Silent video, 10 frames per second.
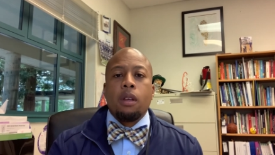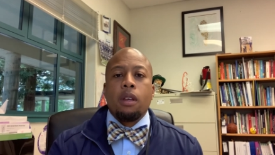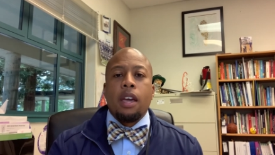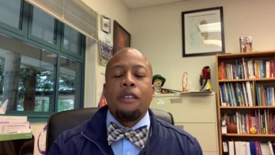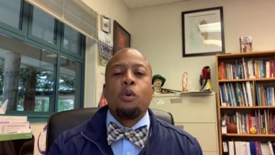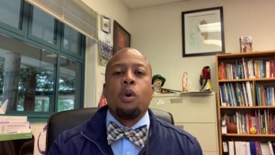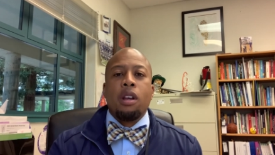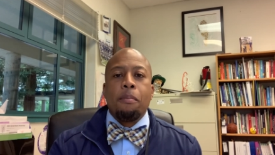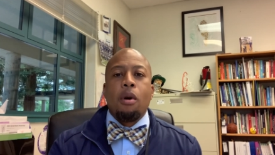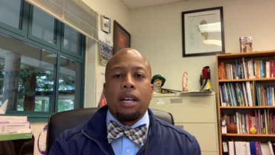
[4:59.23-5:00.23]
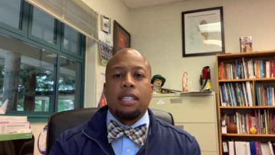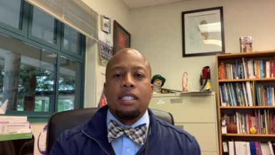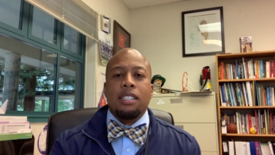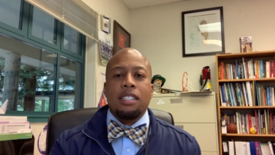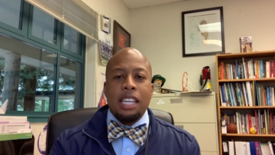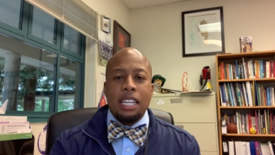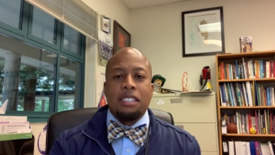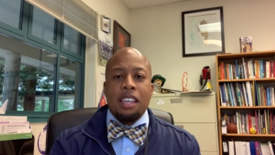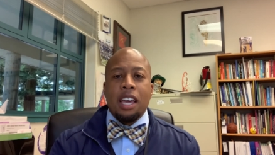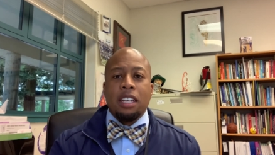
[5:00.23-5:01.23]
everyone processes these
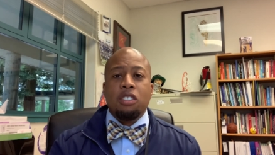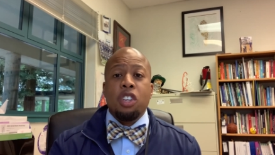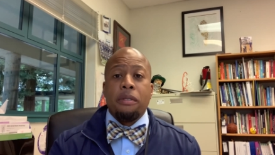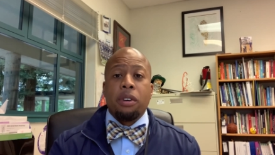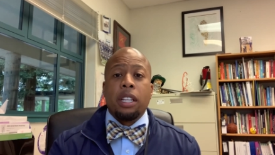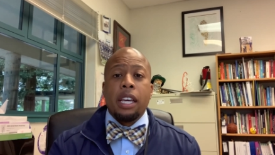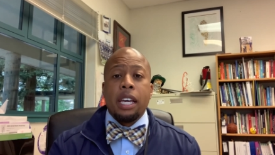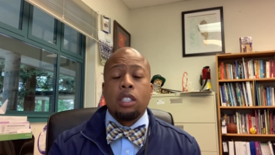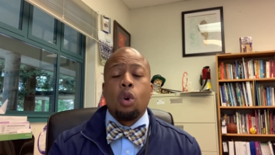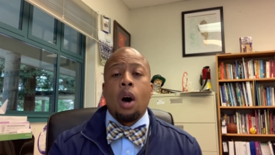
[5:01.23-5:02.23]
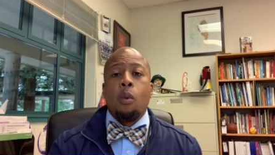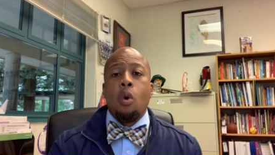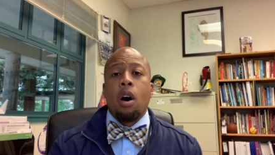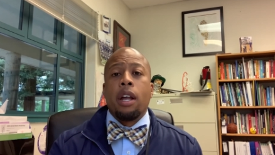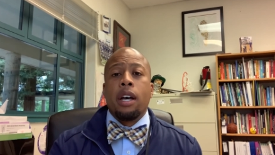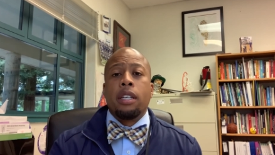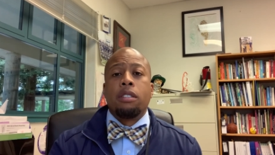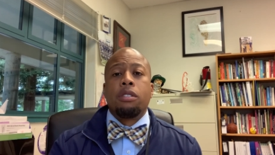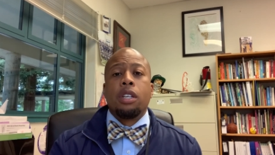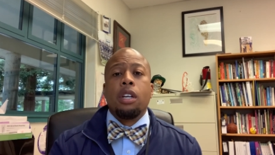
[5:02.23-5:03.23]
things differently. And so I want
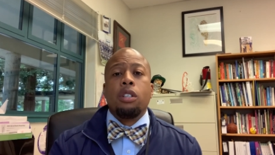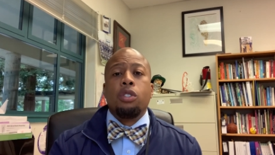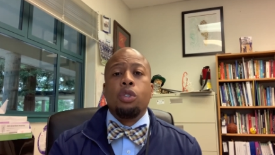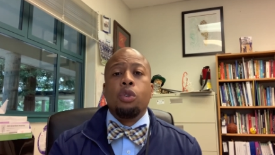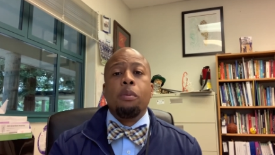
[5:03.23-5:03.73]
us to be